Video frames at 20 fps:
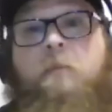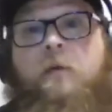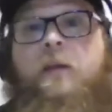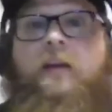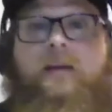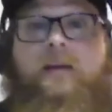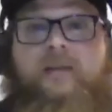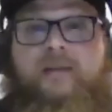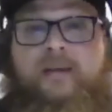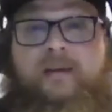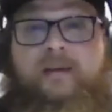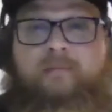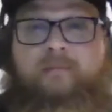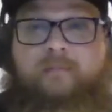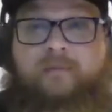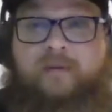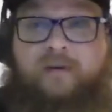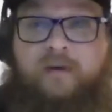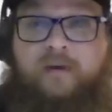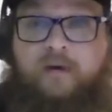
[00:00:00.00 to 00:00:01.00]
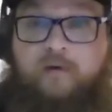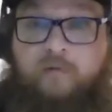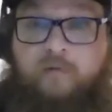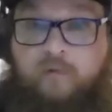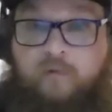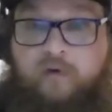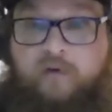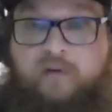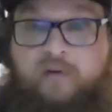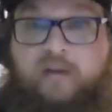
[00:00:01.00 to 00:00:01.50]
but like a theme,
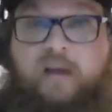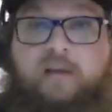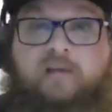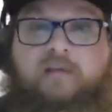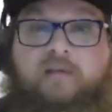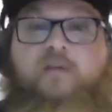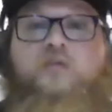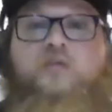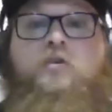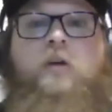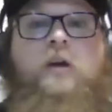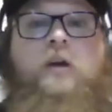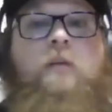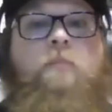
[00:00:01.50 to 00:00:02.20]
where that they're trying